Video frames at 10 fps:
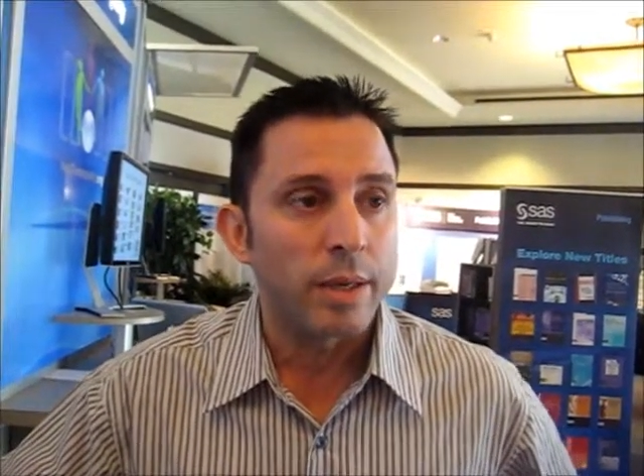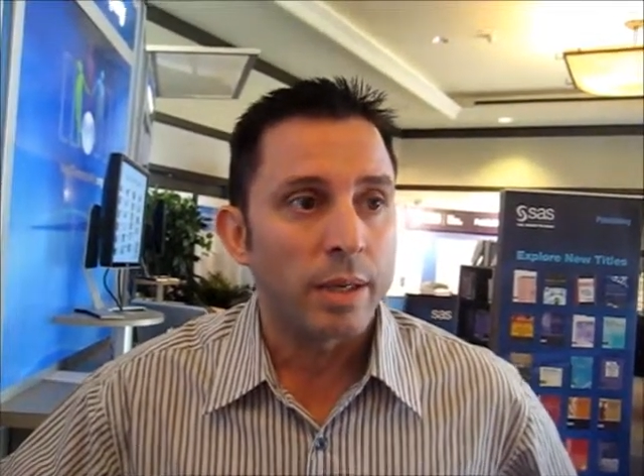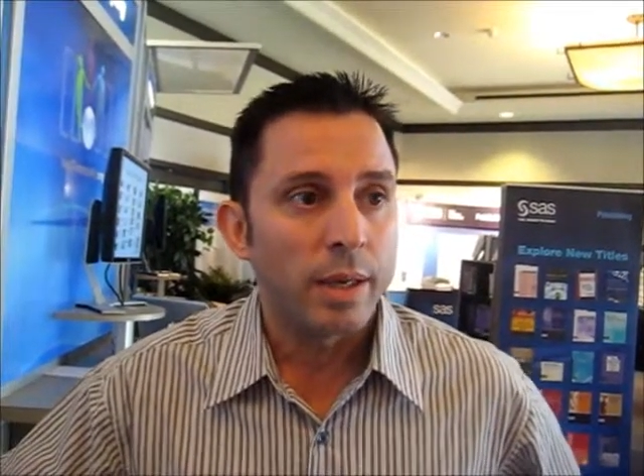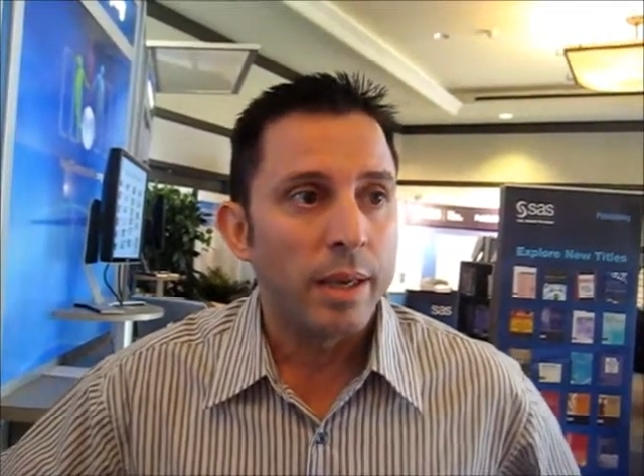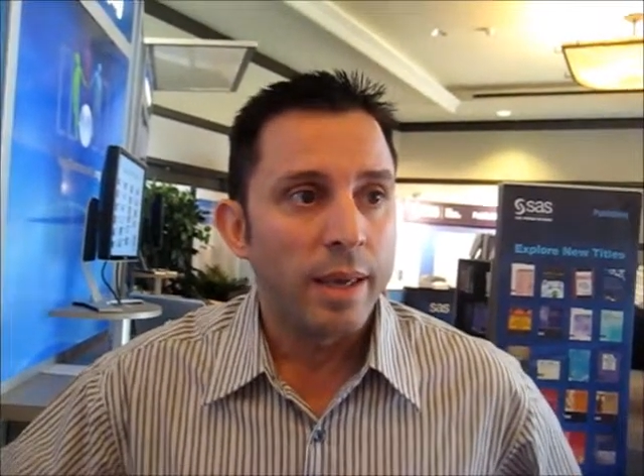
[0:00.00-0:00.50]

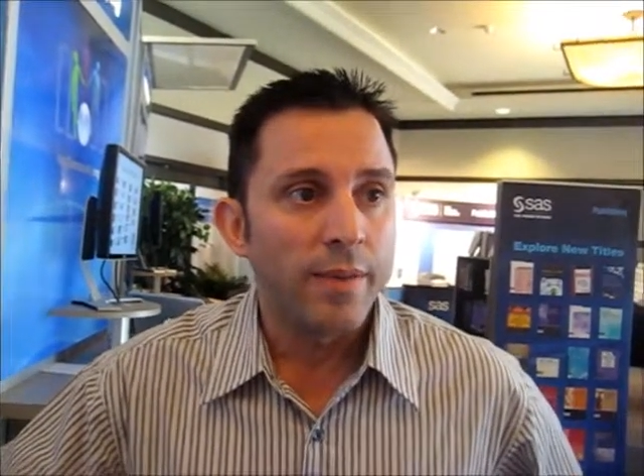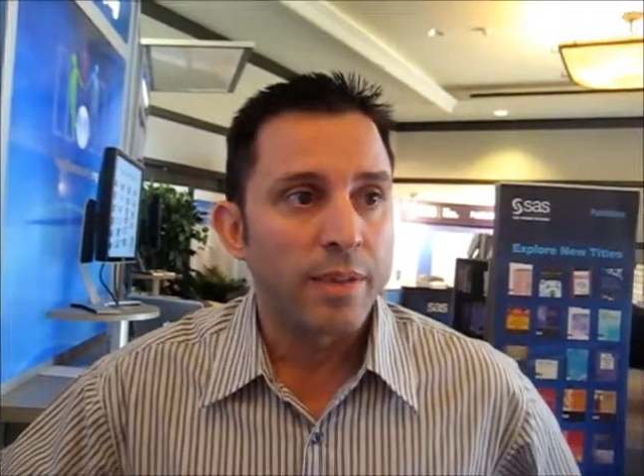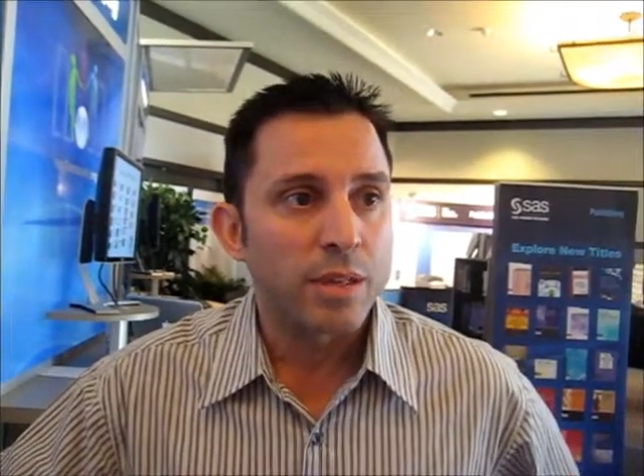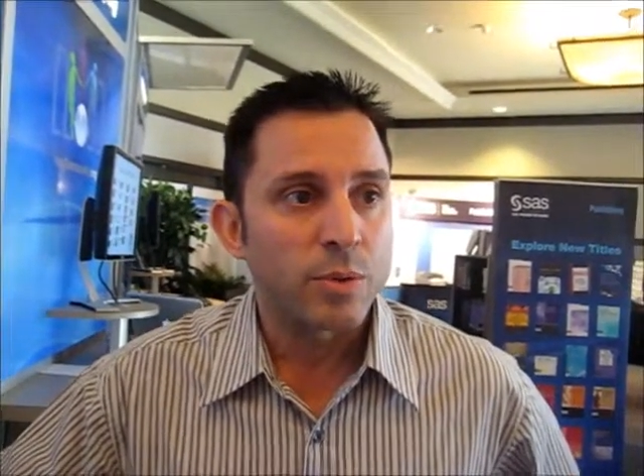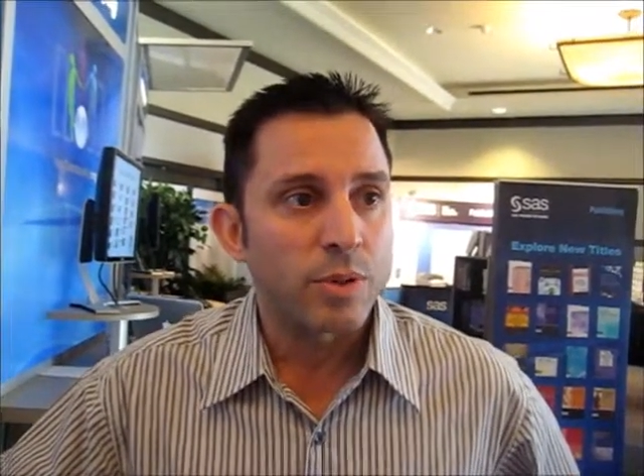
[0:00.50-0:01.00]
if
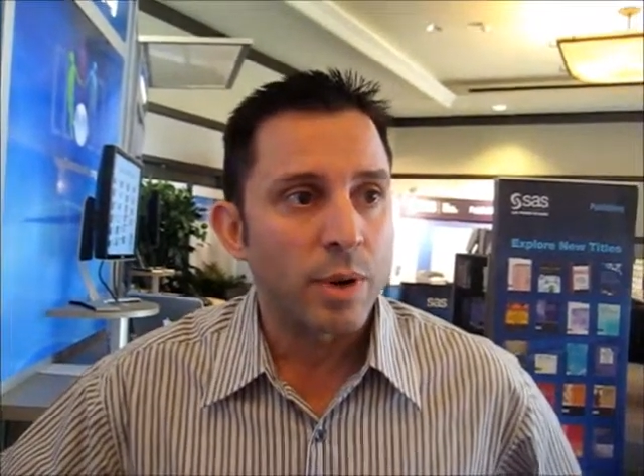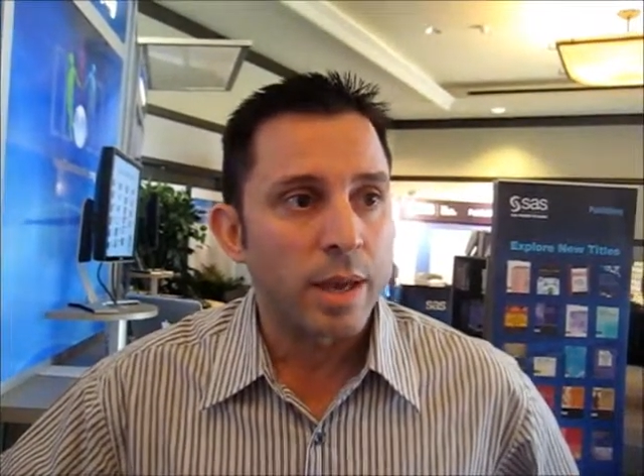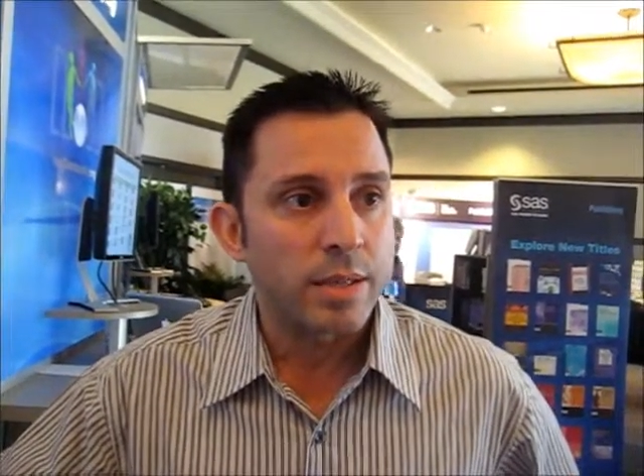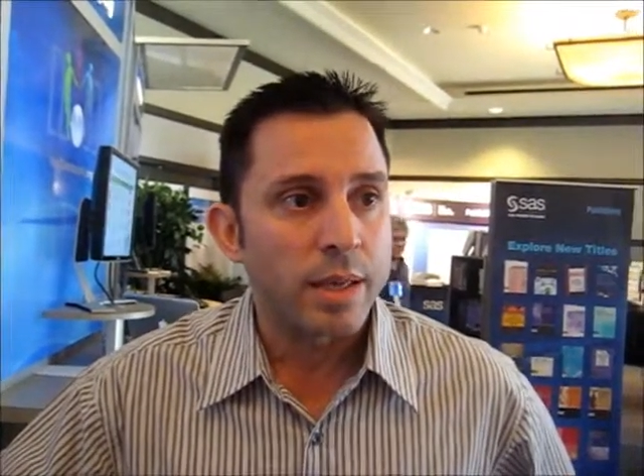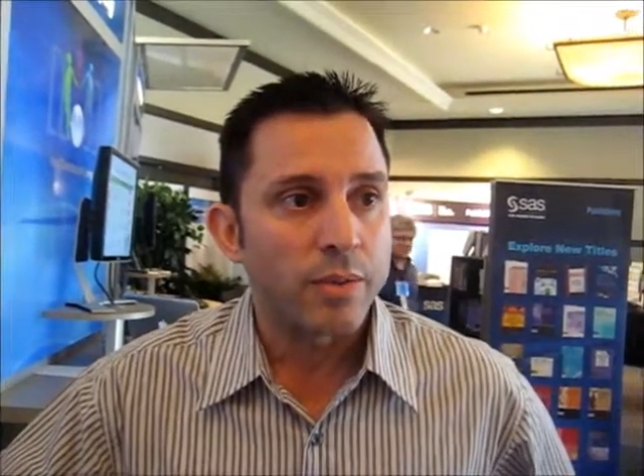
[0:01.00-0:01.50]
that's what they're
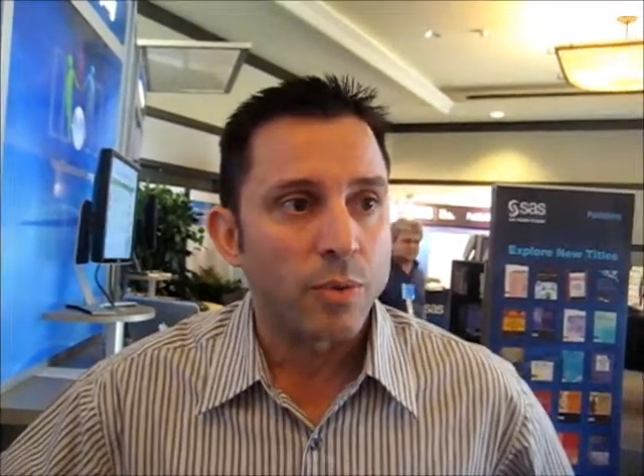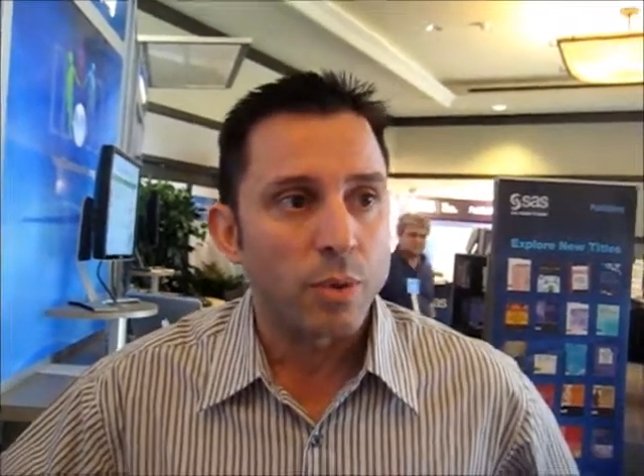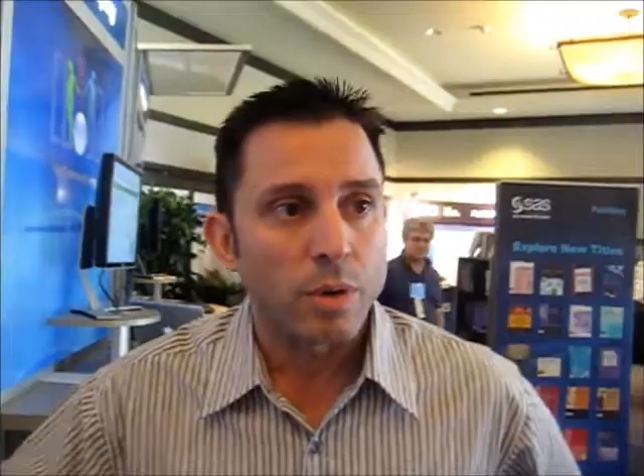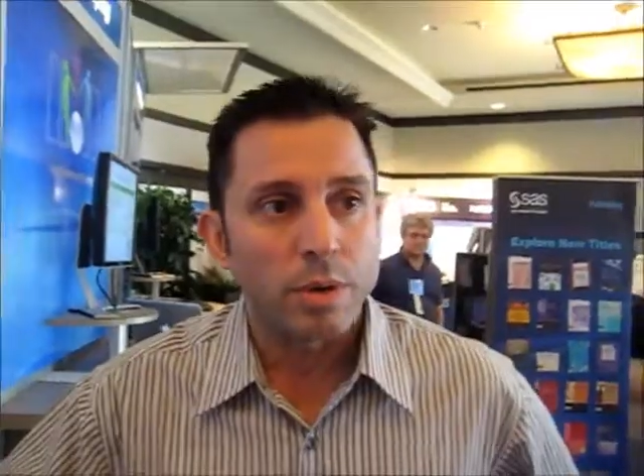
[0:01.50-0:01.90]
asking for.